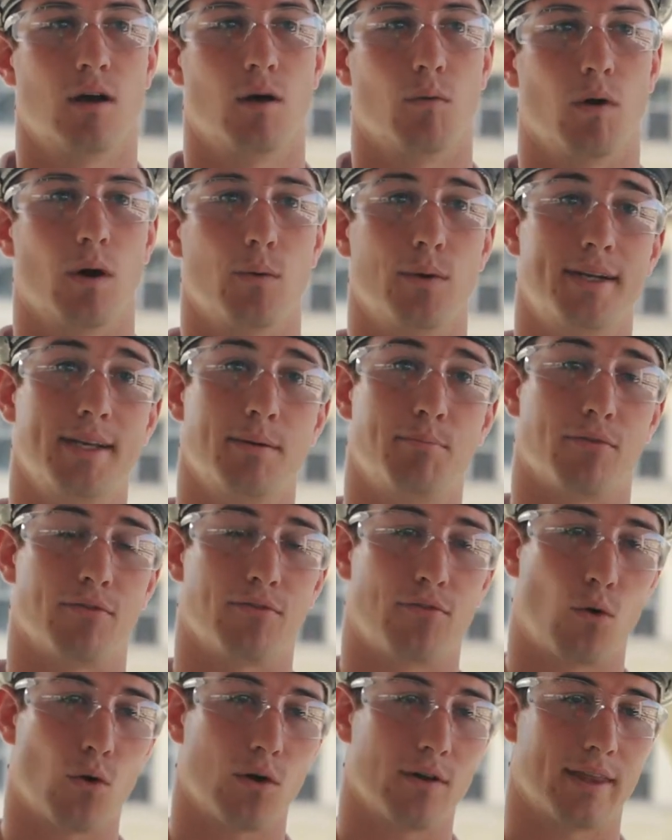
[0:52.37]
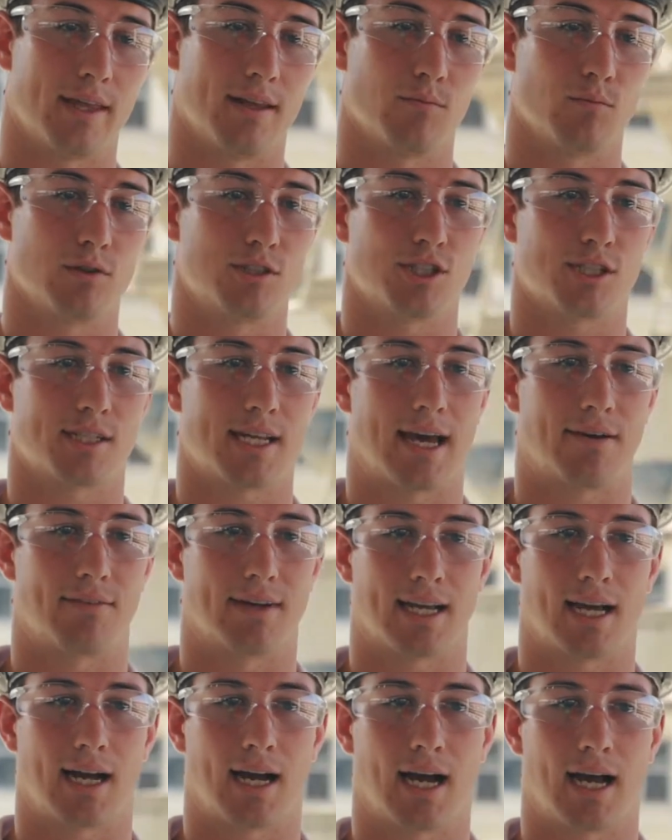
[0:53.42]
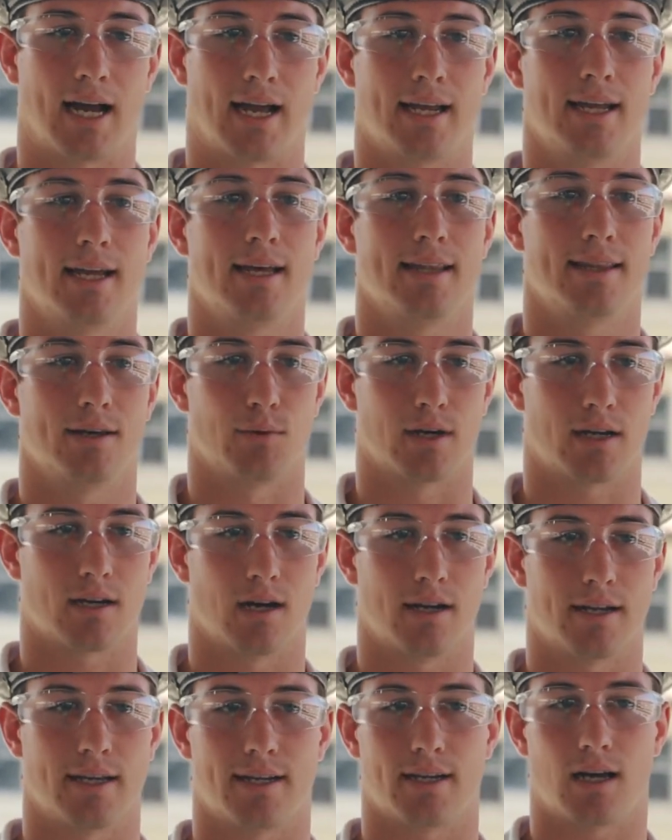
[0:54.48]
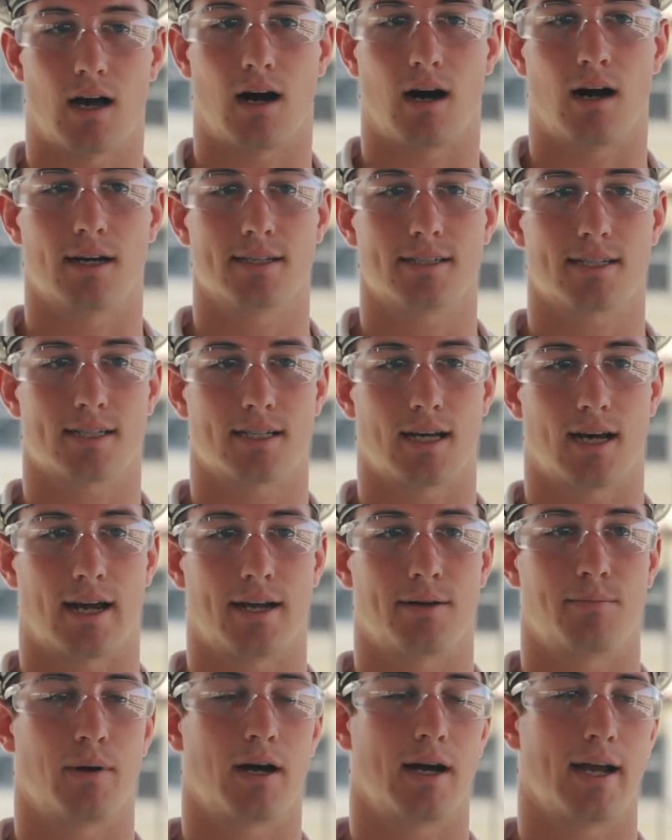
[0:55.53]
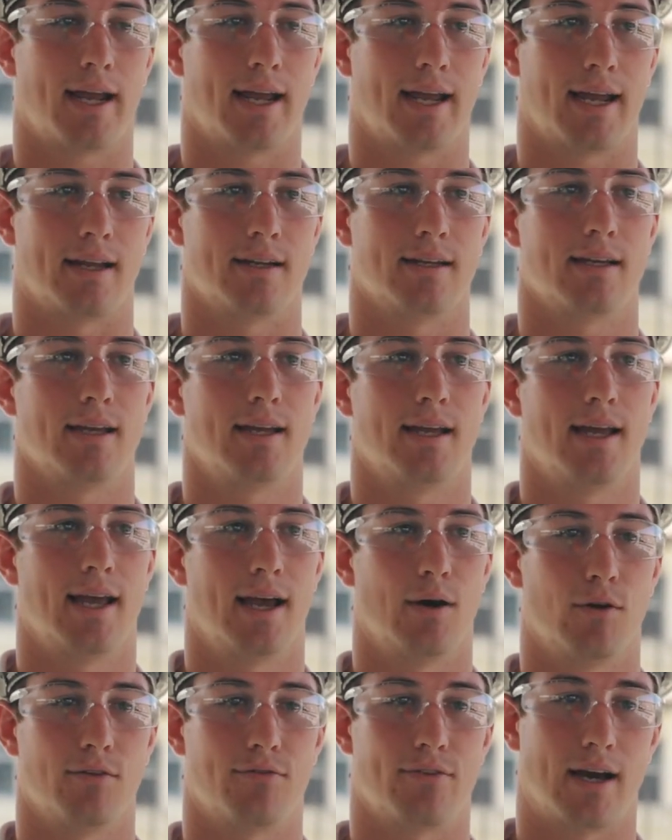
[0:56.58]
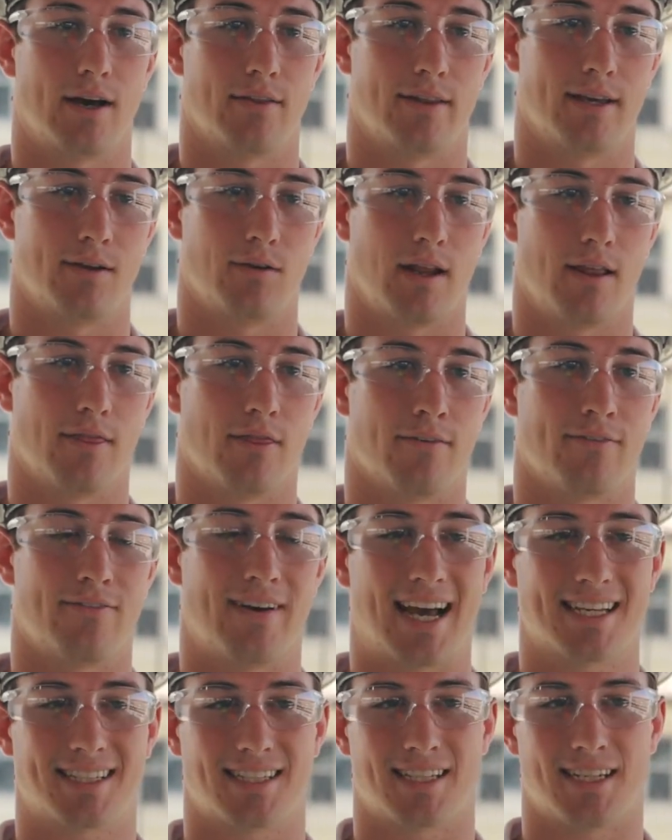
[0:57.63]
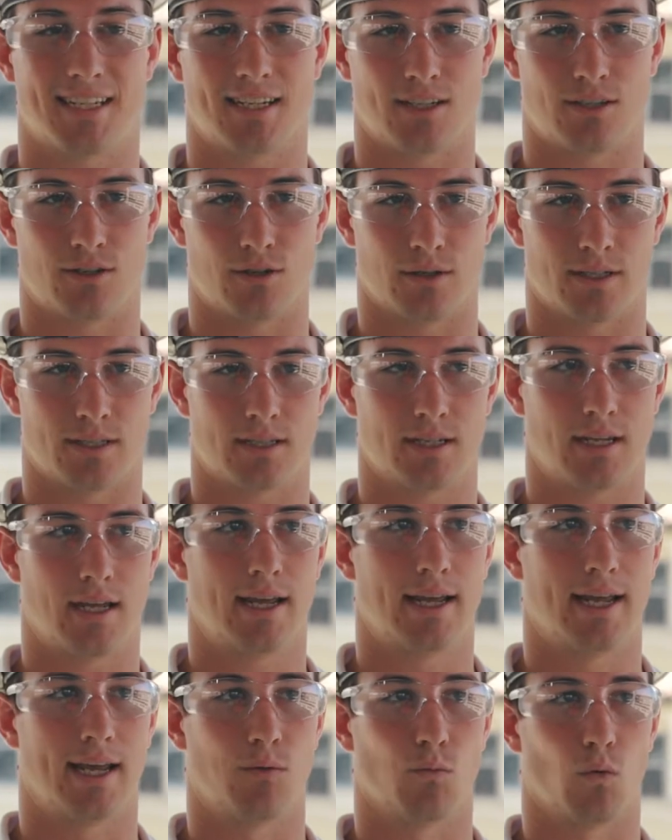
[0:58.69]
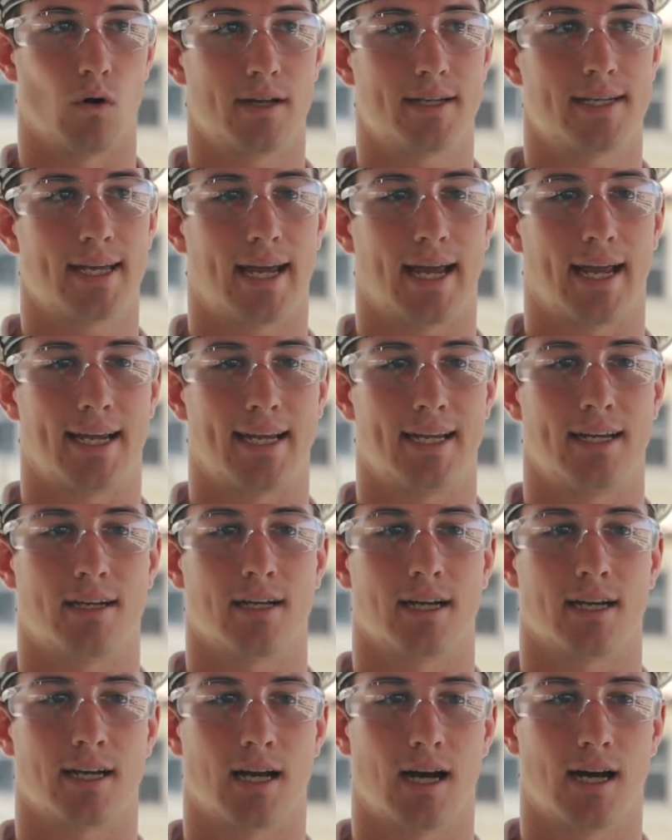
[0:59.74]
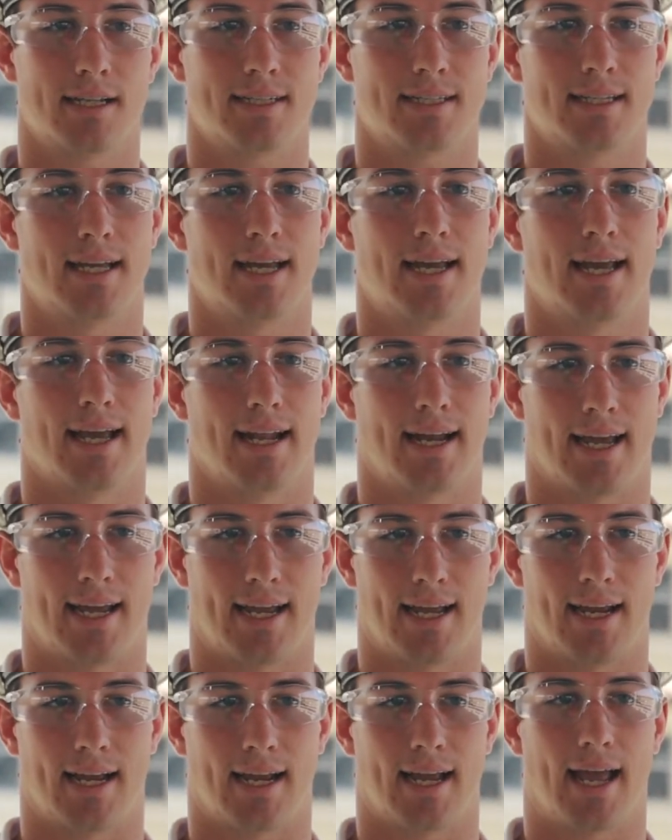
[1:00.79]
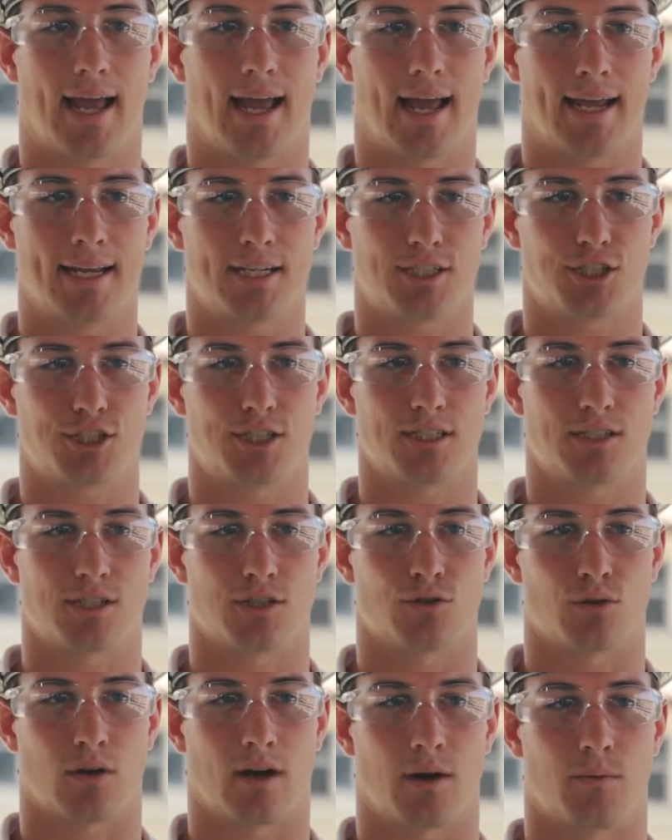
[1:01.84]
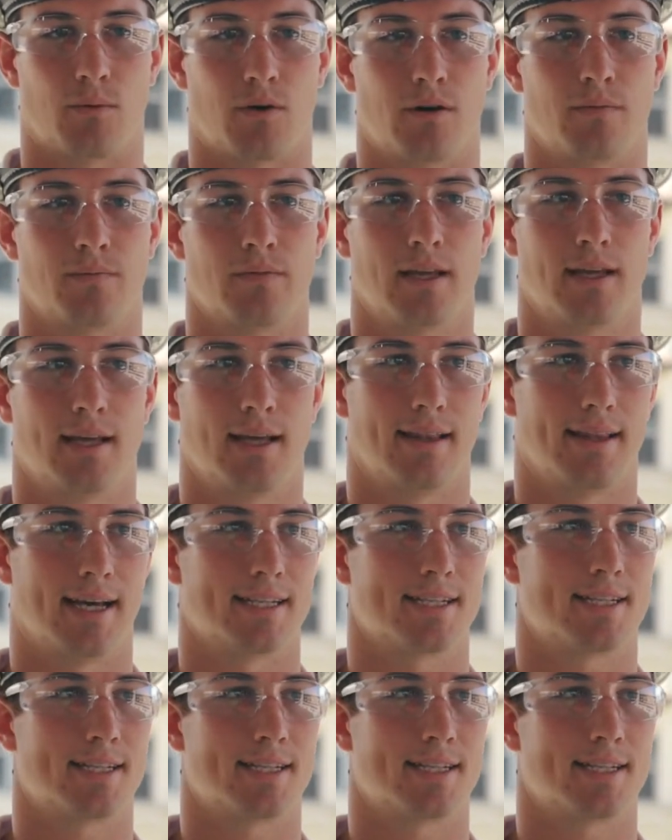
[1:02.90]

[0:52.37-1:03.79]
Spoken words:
What we did before then would just have a guy that would cut it on site by hand. And we found that the fastest he could do it, in 1 day he could cut and hang 8 sheets of drywall. And that's